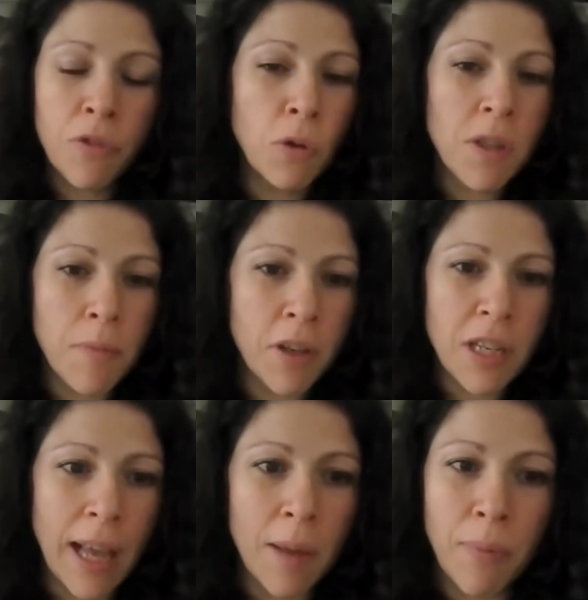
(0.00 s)
called it
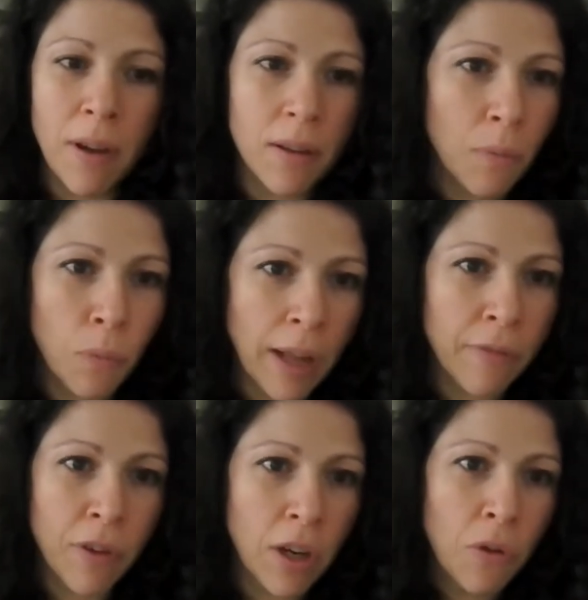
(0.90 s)
mutual aid, but
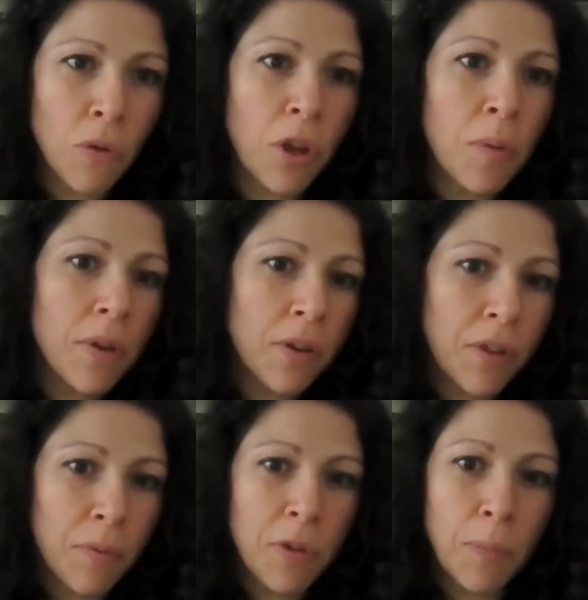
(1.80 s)
whatever, you know, your
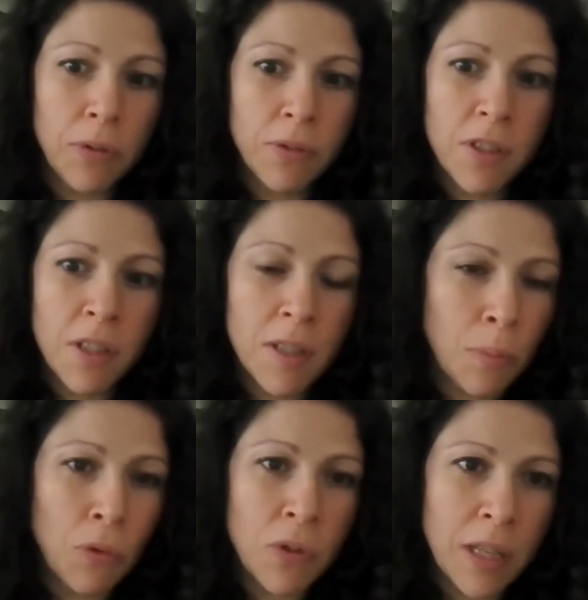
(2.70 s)
community response to
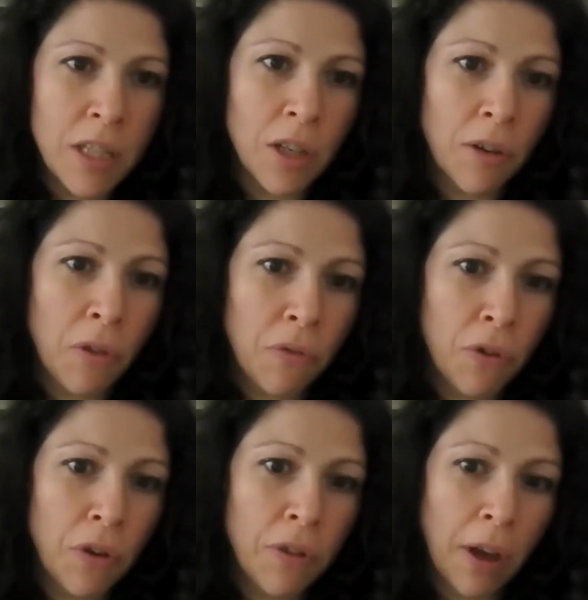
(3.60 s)
supporting each other
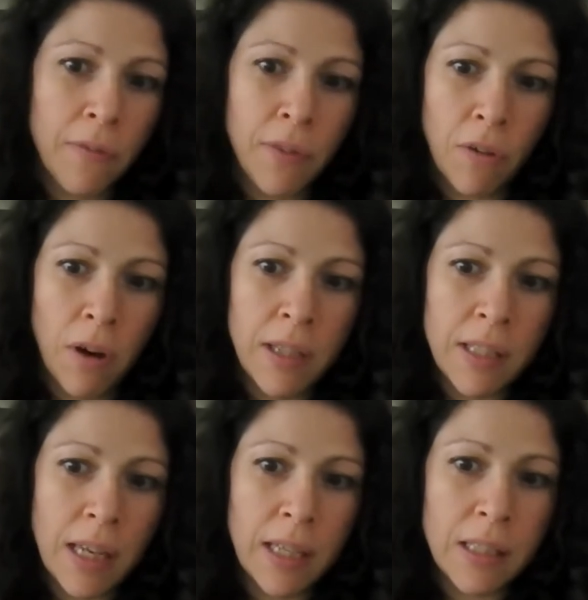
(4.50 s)
through the COVID
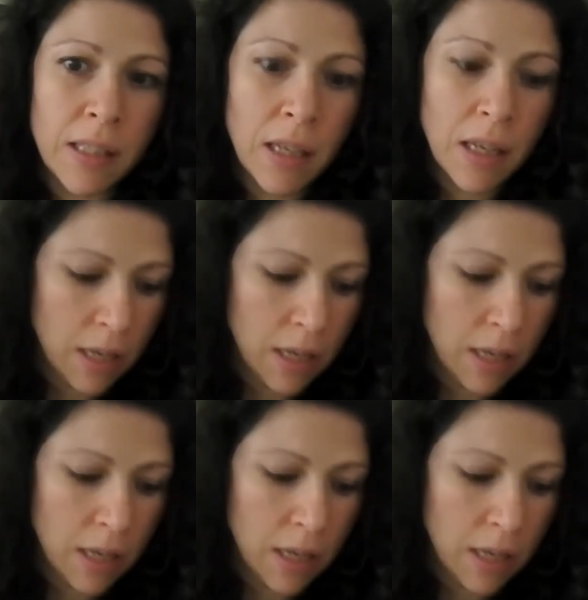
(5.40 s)
crisis.